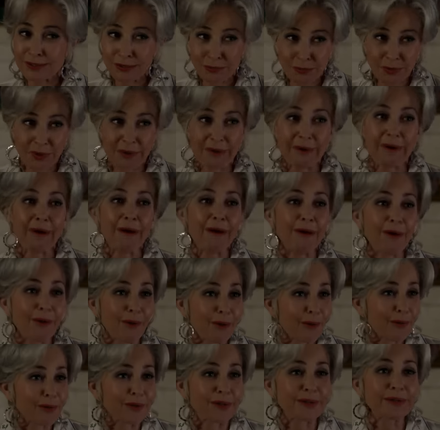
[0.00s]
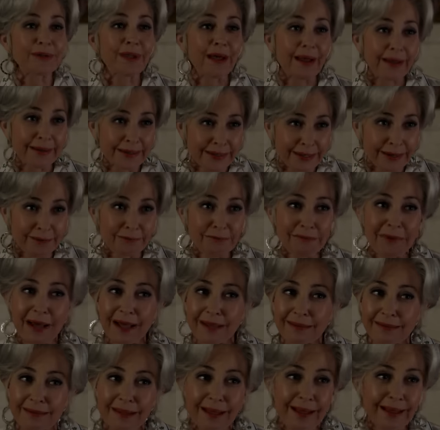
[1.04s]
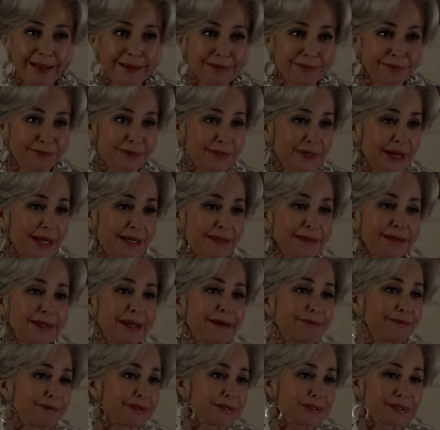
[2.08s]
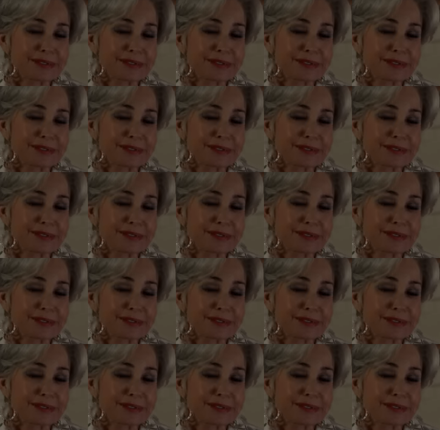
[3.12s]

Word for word: You are all the light of my life, and I love you